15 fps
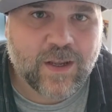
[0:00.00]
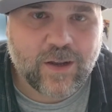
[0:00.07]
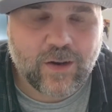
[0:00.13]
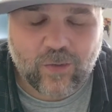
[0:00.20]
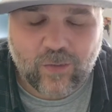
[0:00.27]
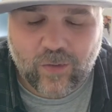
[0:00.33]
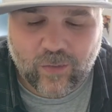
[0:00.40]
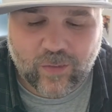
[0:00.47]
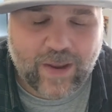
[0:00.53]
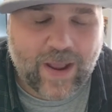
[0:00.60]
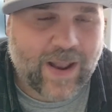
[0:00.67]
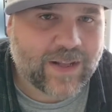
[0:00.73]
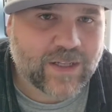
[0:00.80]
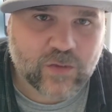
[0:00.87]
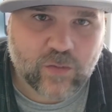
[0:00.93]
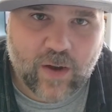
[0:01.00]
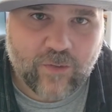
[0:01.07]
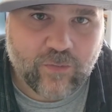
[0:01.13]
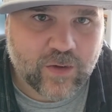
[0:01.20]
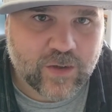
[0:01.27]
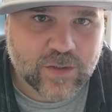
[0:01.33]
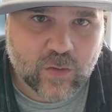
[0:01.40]
organic
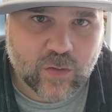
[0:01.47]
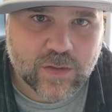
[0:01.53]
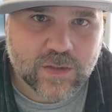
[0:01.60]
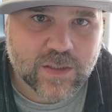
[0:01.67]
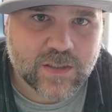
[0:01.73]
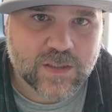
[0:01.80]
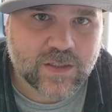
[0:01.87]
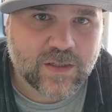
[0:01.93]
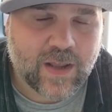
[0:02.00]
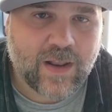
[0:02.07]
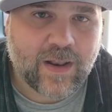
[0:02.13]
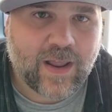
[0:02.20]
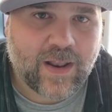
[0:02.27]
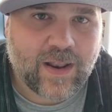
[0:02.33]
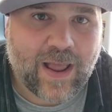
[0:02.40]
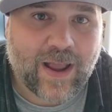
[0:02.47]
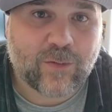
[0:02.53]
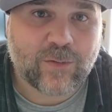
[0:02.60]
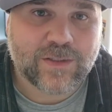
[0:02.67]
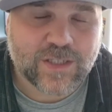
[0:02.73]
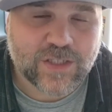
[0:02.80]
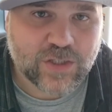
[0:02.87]
traffic sources and
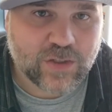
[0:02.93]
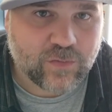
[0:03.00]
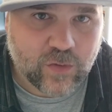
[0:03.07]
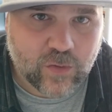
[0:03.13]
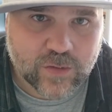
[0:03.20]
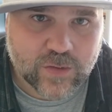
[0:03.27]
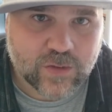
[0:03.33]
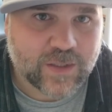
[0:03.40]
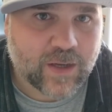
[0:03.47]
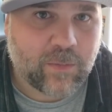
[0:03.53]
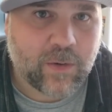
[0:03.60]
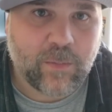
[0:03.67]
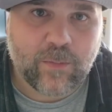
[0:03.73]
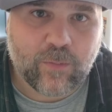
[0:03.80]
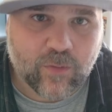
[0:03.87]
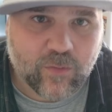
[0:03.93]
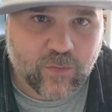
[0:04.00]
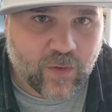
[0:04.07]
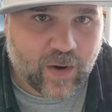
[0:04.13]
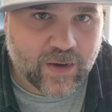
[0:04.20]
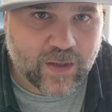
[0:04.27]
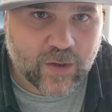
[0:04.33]
acquisition of users, how many people are
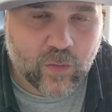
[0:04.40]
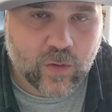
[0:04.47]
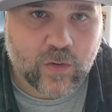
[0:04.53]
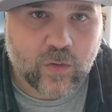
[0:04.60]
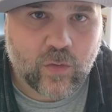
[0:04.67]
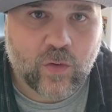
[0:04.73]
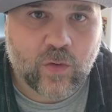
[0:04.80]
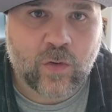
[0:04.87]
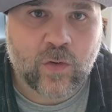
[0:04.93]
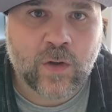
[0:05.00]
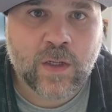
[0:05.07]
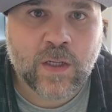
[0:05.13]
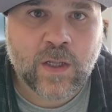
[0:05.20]
finding you on Google,